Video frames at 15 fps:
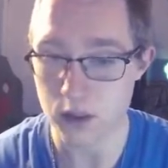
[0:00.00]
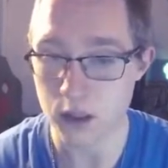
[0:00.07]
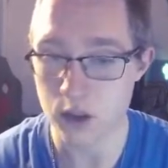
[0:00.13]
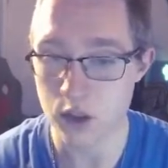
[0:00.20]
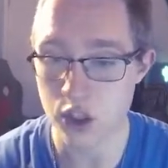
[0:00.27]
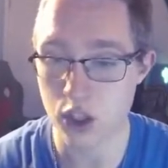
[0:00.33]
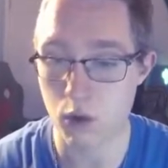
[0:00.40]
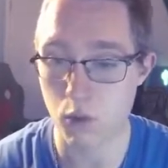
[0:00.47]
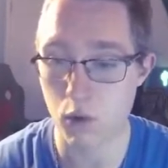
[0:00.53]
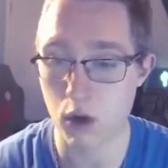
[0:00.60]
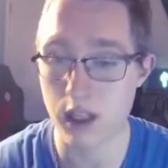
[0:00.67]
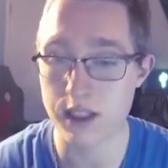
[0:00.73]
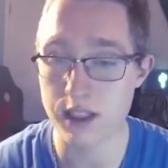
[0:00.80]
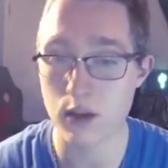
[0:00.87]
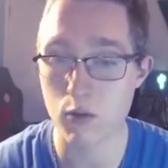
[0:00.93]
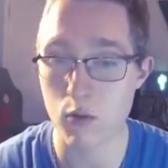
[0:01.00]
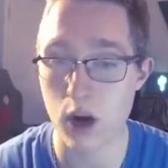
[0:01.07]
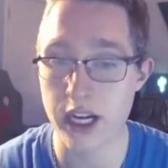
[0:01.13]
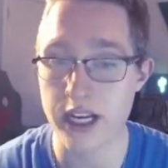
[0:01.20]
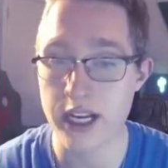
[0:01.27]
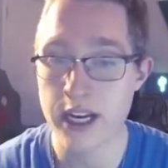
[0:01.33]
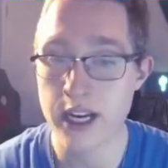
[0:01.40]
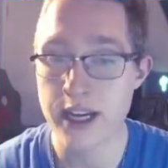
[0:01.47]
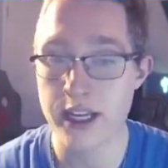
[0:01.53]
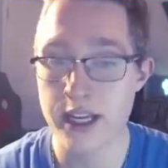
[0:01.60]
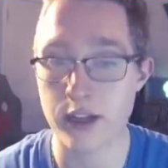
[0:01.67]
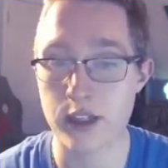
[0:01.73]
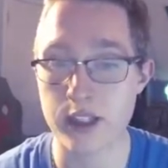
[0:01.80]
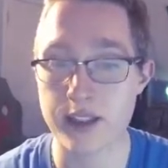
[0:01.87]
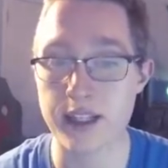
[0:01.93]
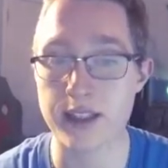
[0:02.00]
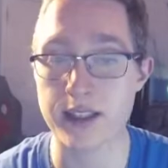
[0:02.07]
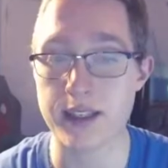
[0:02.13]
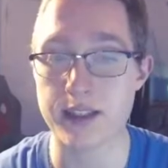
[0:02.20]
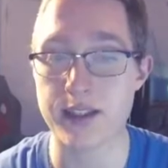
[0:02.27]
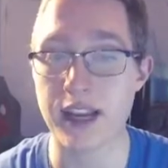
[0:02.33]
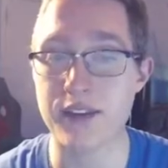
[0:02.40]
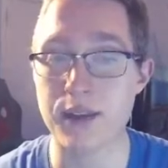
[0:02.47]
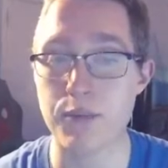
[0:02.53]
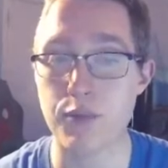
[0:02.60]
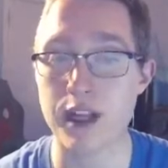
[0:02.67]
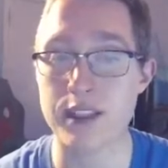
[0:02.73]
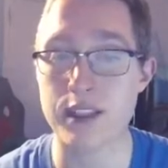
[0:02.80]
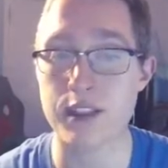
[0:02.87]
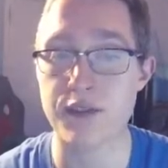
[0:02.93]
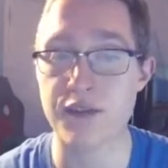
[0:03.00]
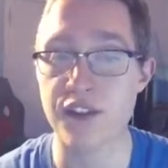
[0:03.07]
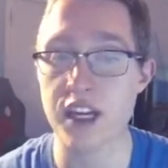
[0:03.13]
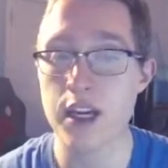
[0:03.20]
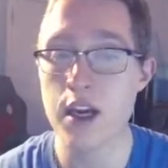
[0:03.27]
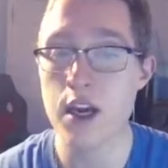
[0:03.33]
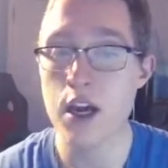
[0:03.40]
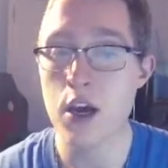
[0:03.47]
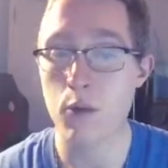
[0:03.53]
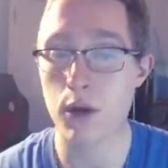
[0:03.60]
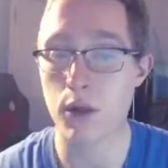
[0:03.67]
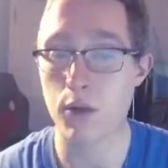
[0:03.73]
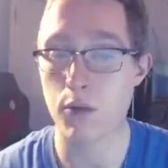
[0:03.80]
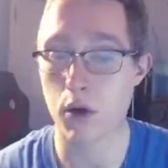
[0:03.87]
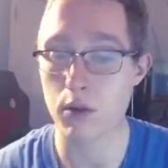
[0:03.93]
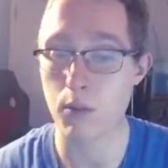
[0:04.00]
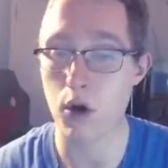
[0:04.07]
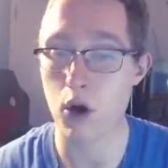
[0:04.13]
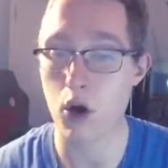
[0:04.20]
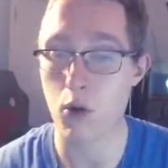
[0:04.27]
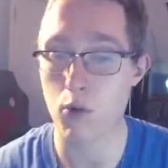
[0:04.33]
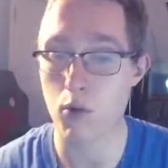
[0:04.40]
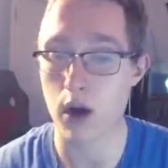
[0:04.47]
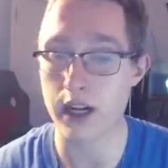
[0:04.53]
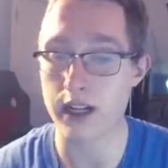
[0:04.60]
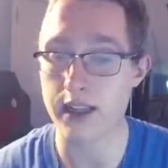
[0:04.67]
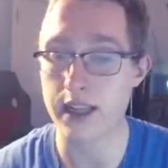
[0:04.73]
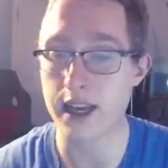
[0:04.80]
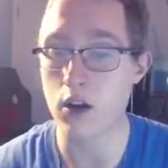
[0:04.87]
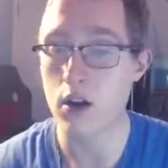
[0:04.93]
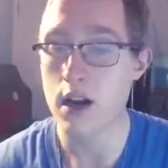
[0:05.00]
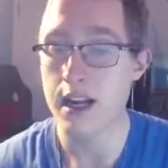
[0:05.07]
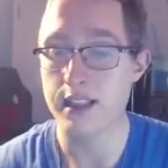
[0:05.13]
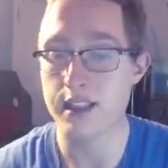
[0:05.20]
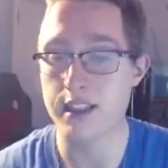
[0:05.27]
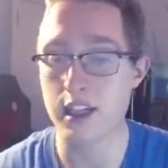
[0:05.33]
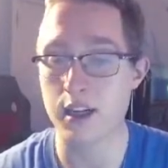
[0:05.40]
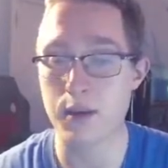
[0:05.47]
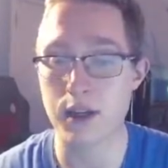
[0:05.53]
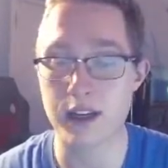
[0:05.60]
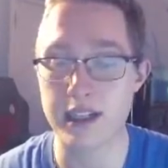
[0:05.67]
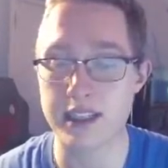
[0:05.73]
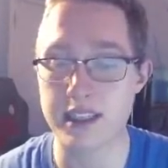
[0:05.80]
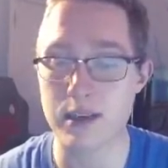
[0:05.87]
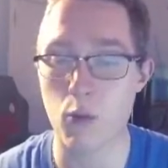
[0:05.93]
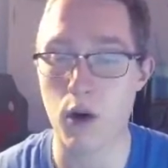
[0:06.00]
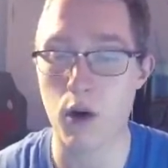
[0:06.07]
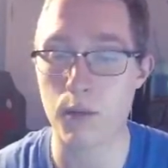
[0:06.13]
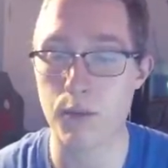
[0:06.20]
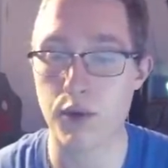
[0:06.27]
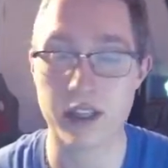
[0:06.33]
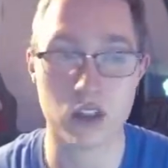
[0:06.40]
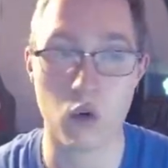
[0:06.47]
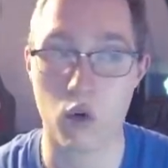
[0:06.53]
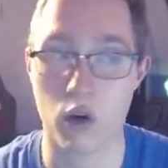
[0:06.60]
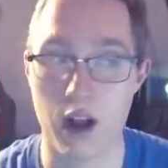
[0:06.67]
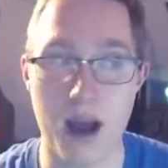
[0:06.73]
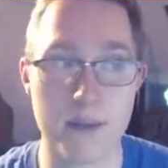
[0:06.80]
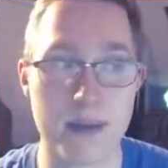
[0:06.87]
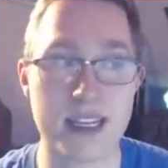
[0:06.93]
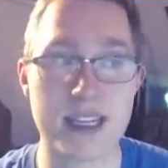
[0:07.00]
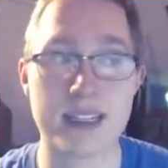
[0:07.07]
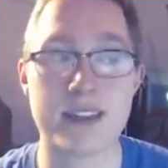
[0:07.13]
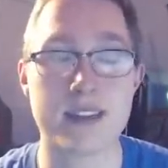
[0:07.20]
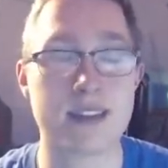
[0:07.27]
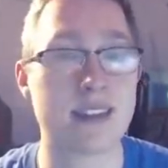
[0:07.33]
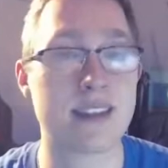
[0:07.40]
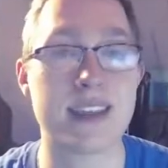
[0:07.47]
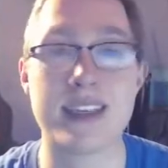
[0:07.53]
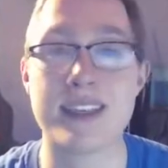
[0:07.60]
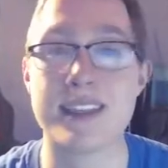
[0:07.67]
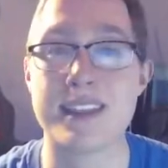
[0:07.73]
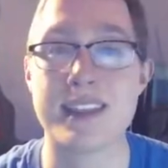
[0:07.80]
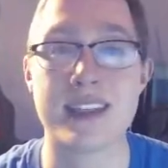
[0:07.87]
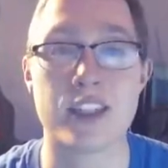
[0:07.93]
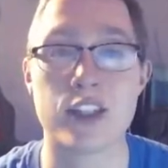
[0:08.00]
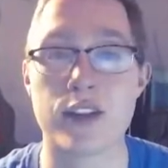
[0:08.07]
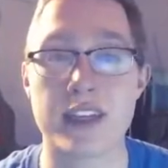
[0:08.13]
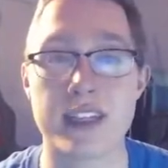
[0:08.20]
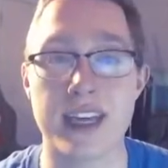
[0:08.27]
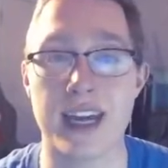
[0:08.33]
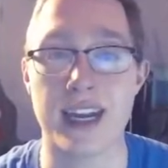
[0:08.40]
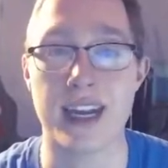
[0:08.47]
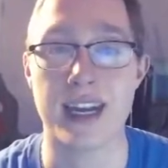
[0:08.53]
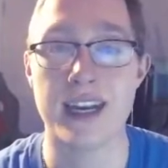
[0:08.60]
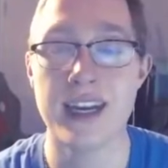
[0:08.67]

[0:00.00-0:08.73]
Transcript: Just going to roll out to the right. You're going to see the safety plants his feet. We throw the ball right there. It's going to be an easy one play score. I mean, it's just as easy as you can get it.